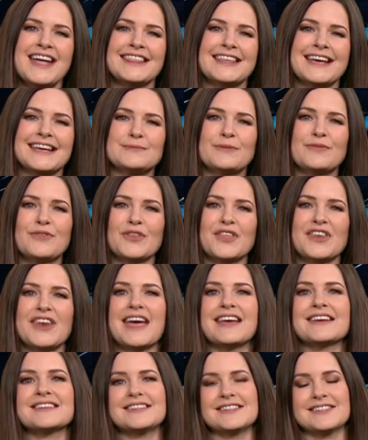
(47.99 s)
That's before the
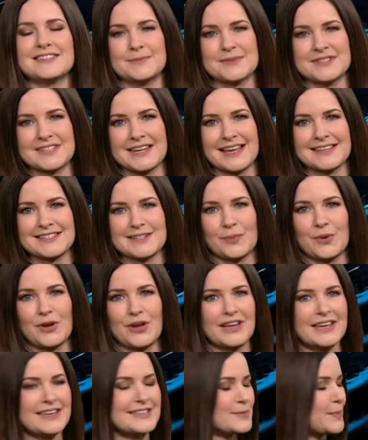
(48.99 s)
next system starts to
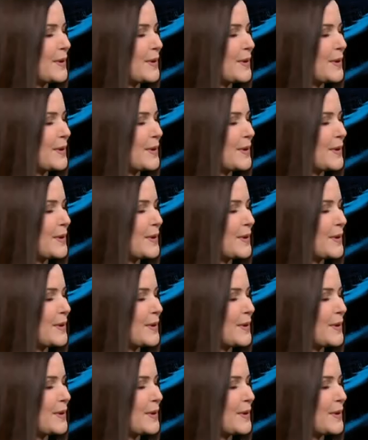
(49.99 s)
work its